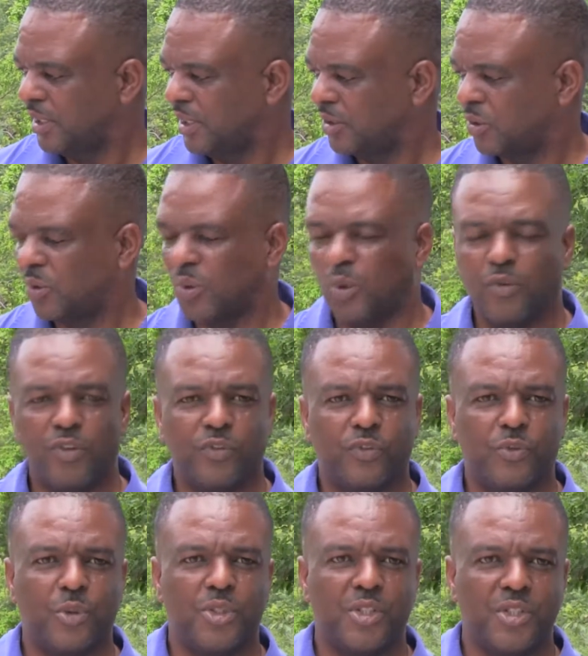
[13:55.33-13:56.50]
So over
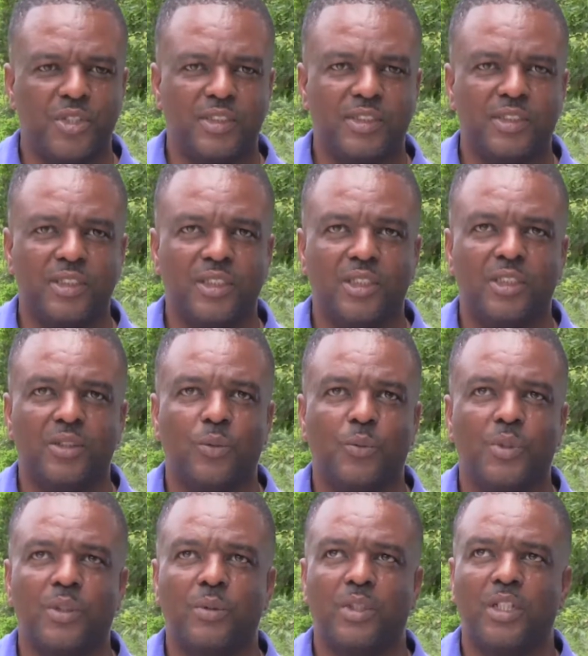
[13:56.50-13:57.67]
4 years,
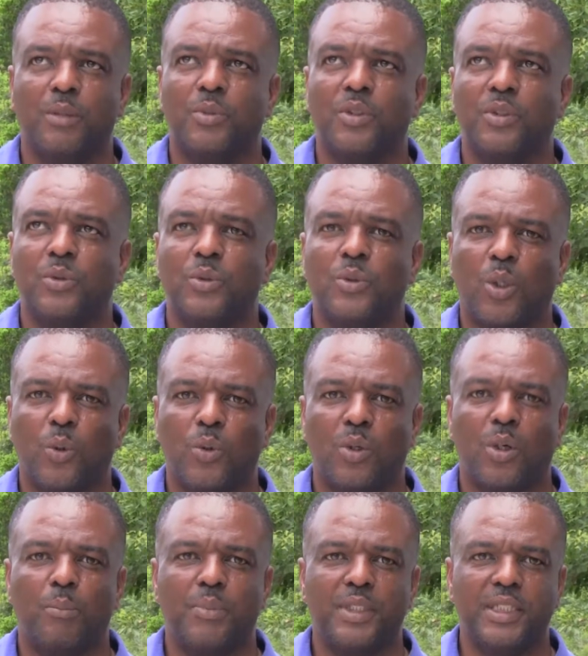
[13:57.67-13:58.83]
we are able to now
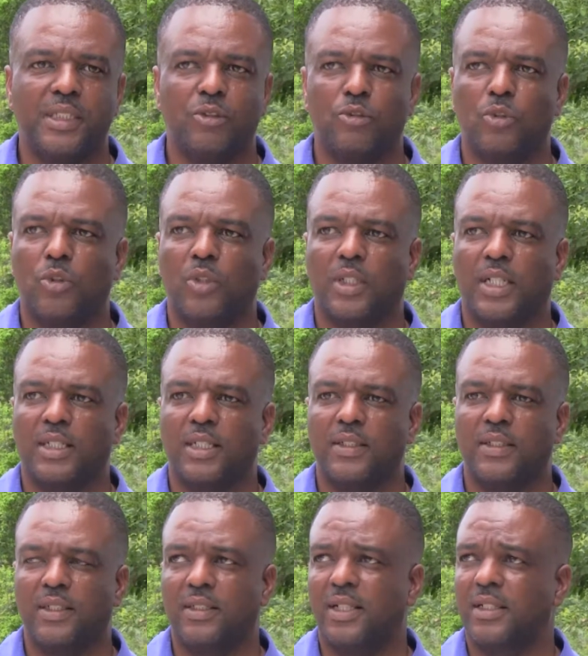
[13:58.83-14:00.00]
complete the road. And I
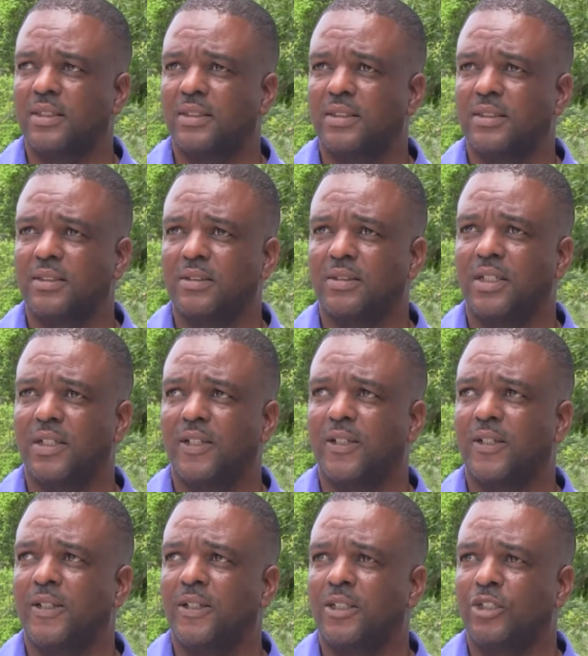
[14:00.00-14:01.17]
think that's
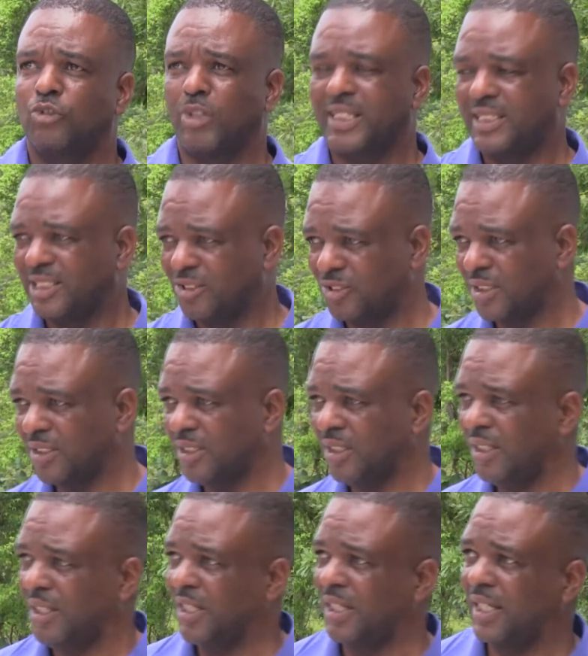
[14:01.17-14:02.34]
strategic
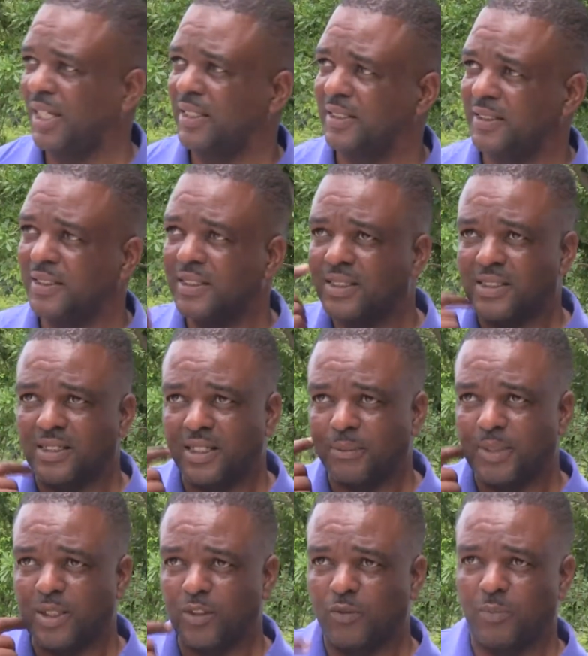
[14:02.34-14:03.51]
and a matter of